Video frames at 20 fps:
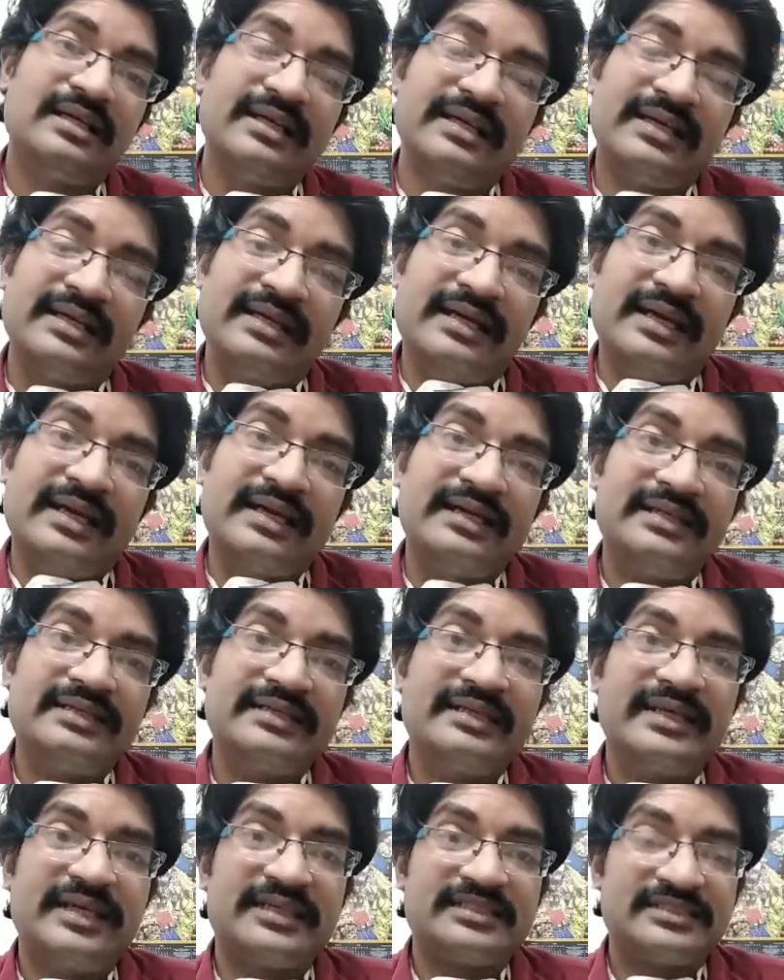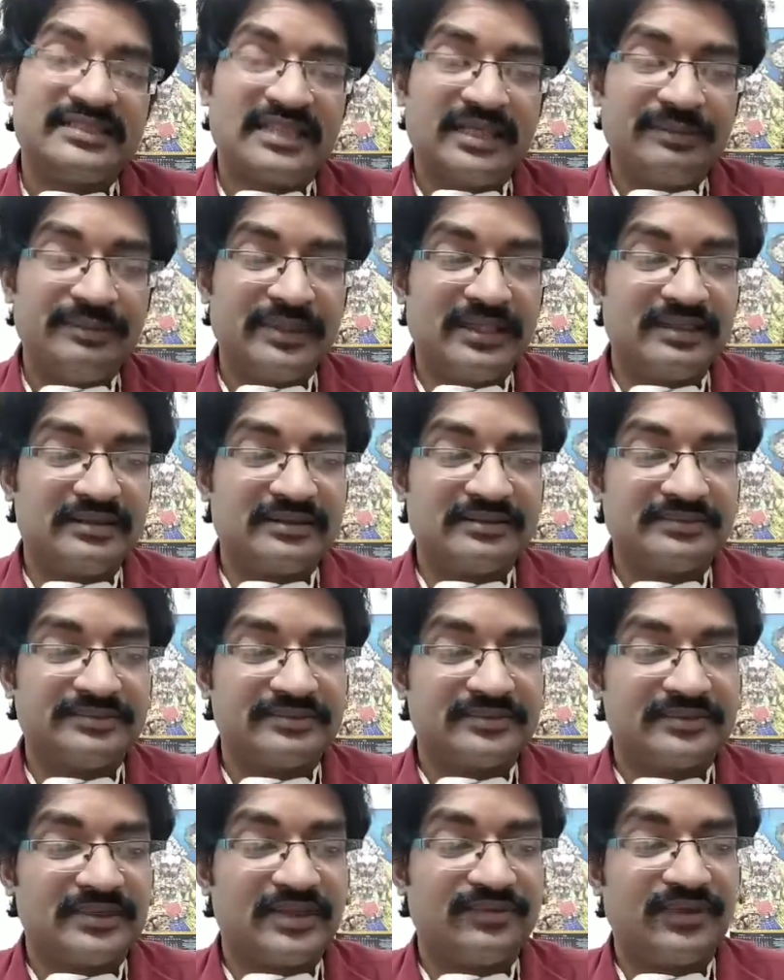And extra milk.
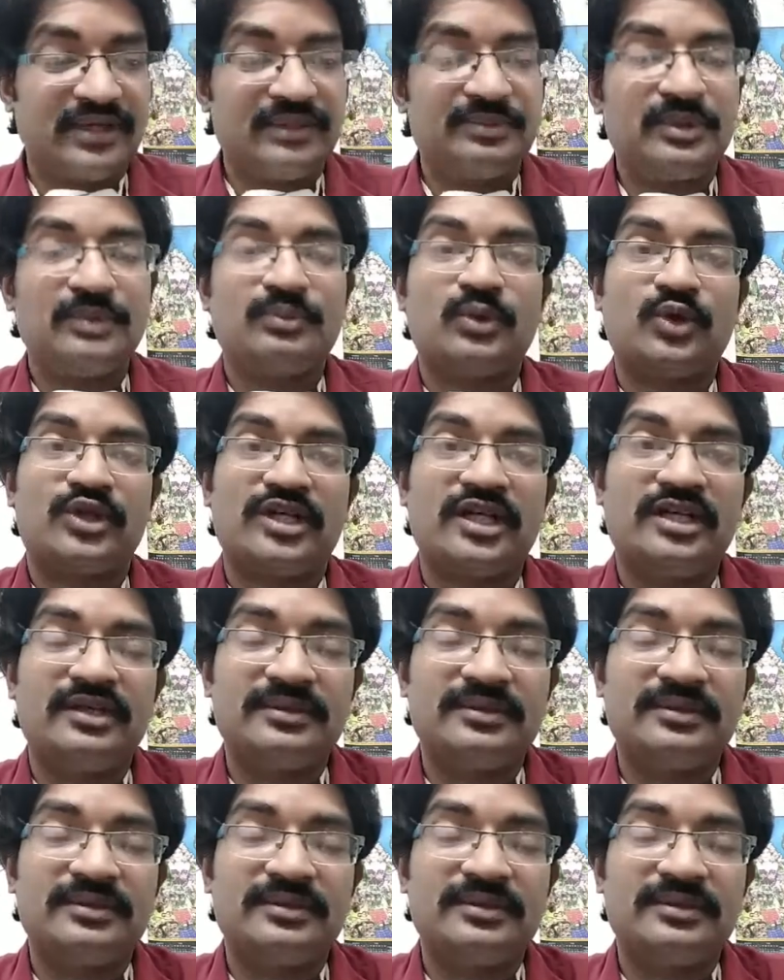What about bottle?